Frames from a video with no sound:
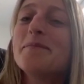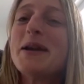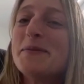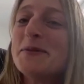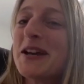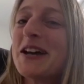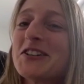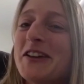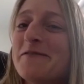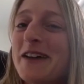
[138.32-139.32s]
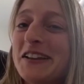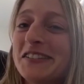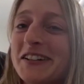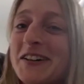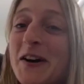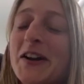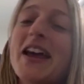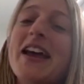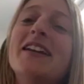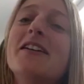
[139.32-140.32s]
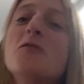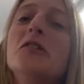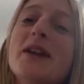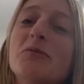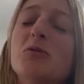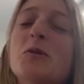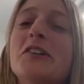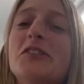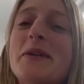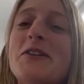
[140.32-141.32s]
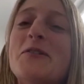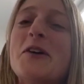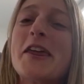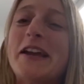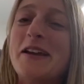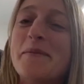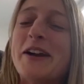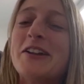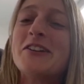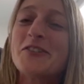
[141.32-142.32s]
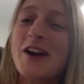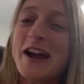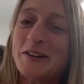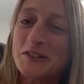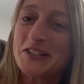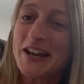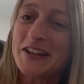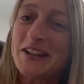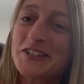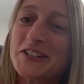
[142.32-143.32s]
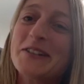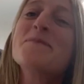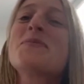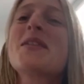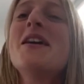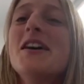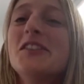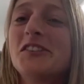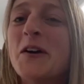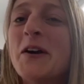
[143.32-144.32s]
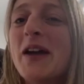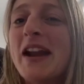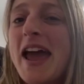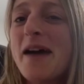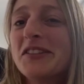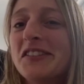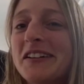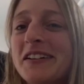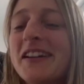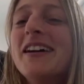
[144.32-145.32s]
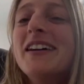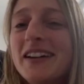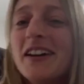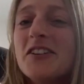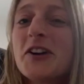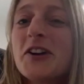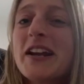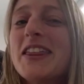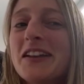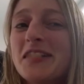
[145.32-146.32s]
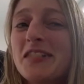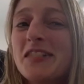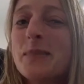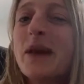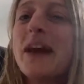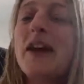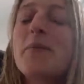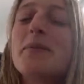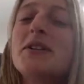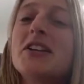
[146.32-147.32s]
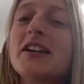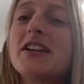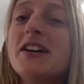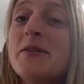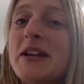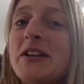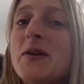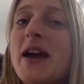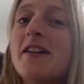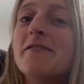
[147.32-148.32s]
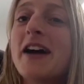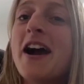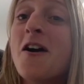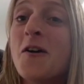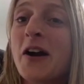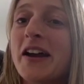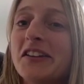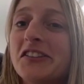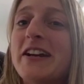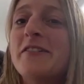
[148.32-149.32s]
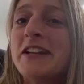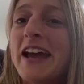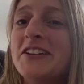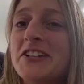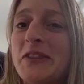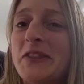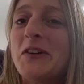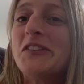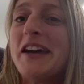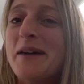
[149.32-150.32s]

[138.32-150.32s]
people touch their face a lot, and of course it becomes worse when you are thinking about it and trying not to touch it. So, and habits are tricky things to break, particularly when you have a long history of engaging in those